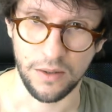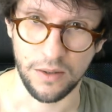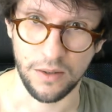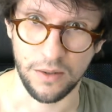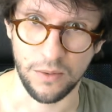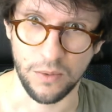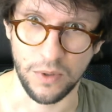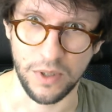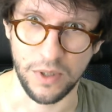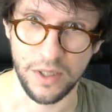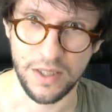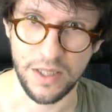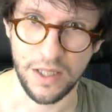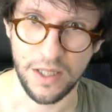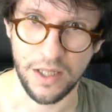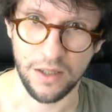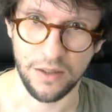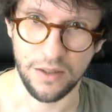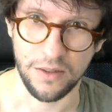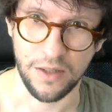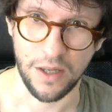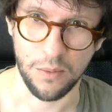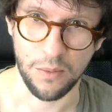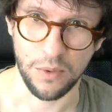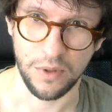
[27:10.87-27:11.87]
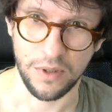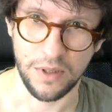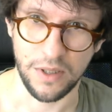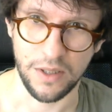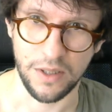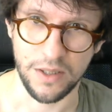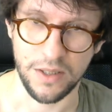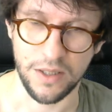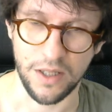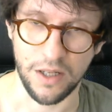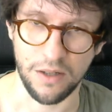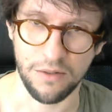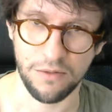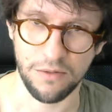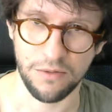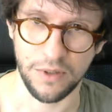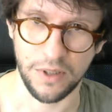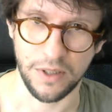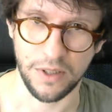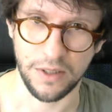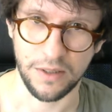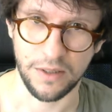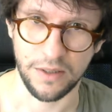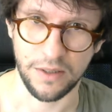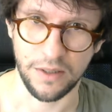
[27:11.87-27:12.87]
on the second time we did stuff,
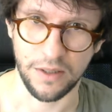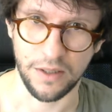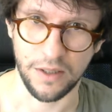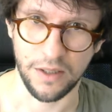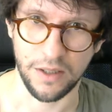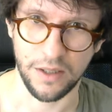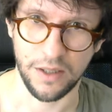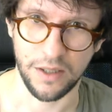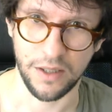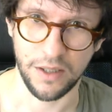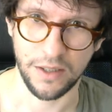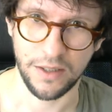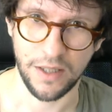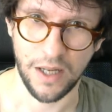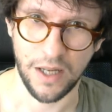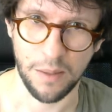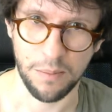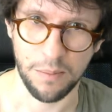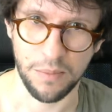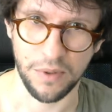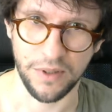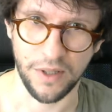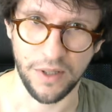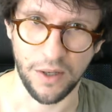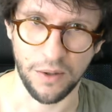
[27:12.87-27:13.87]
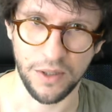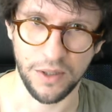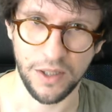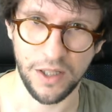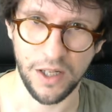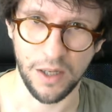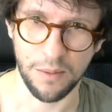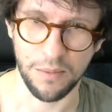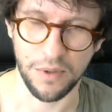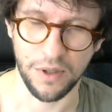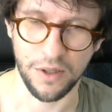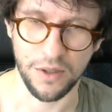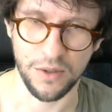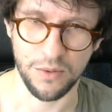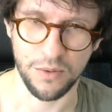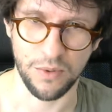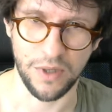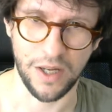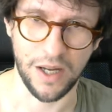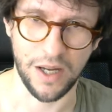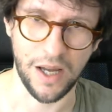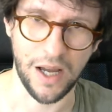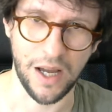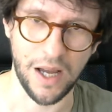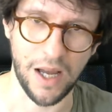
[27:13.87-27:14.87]
it happened down here because
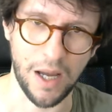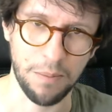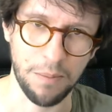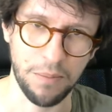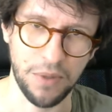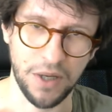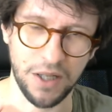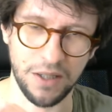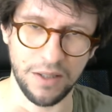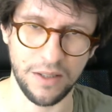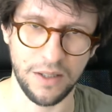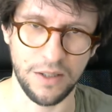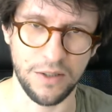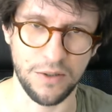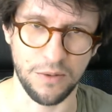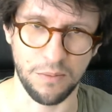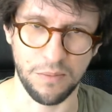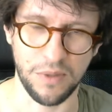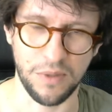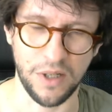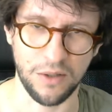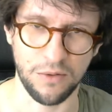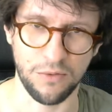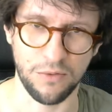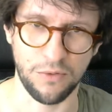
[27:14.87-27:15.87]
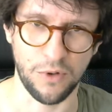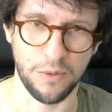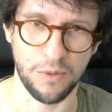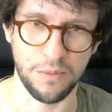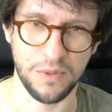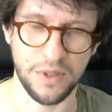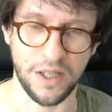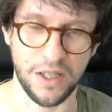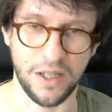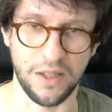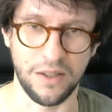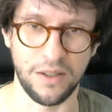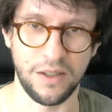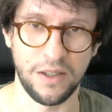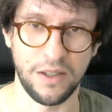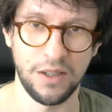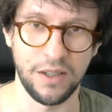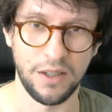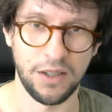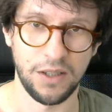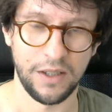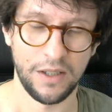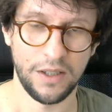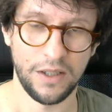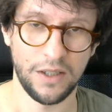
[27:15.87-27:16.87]
we appended some platforms, and
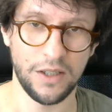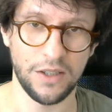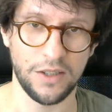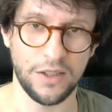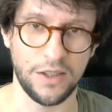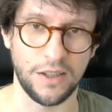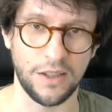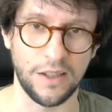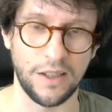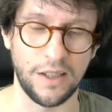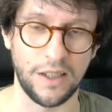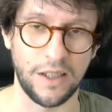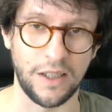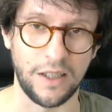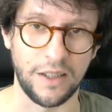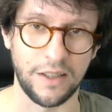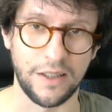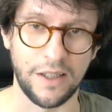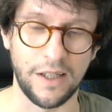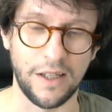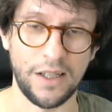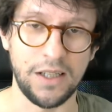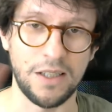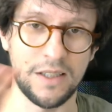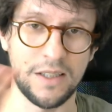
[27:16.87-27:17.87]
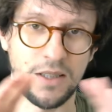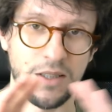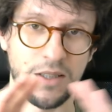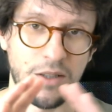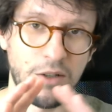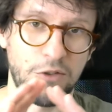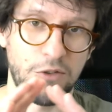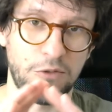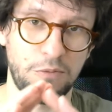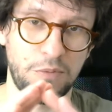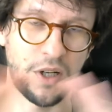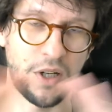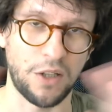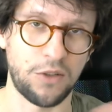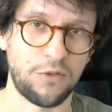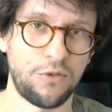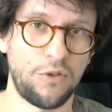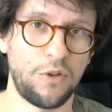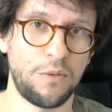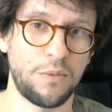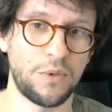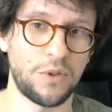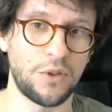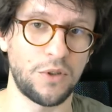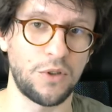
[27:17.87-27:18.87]
suddenly the list of
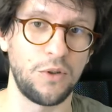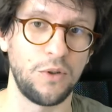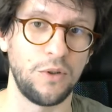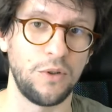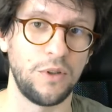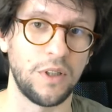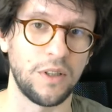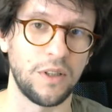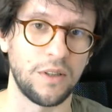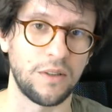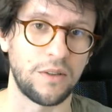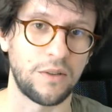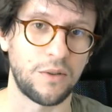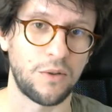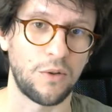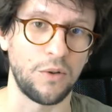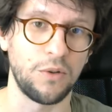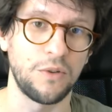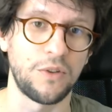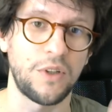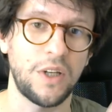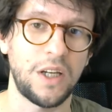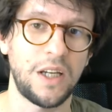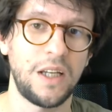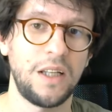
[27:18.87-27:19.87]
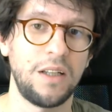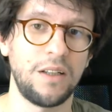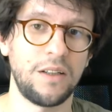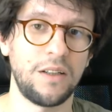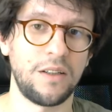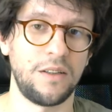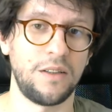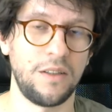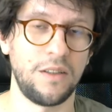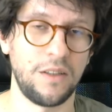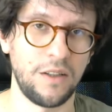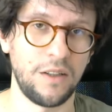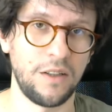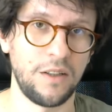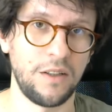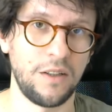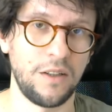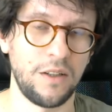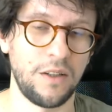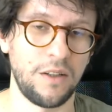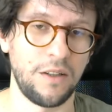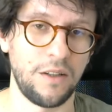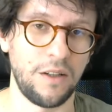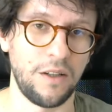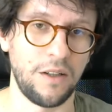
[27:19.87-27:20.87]
platforms couldn't contain,
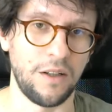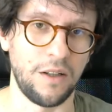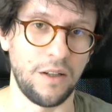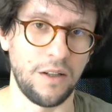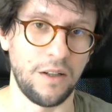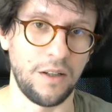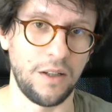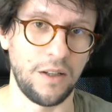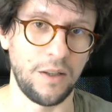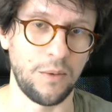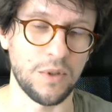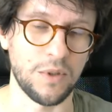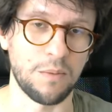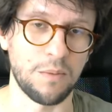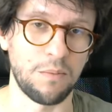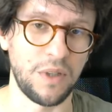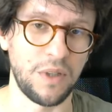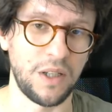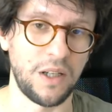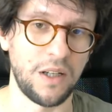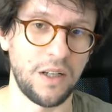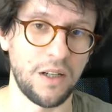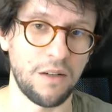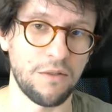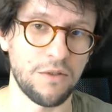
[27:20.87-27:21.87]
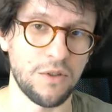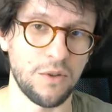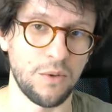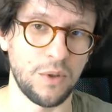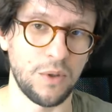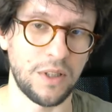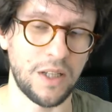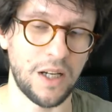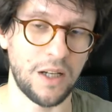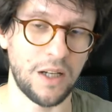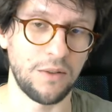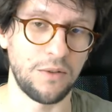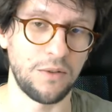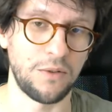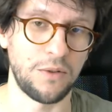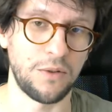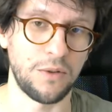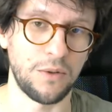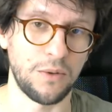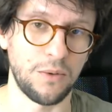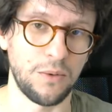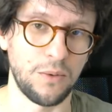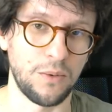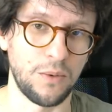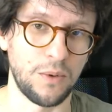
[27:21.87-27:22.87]
it wasn't big enough, so it had
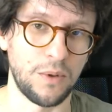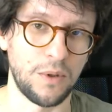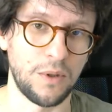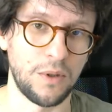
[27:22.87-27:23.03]
to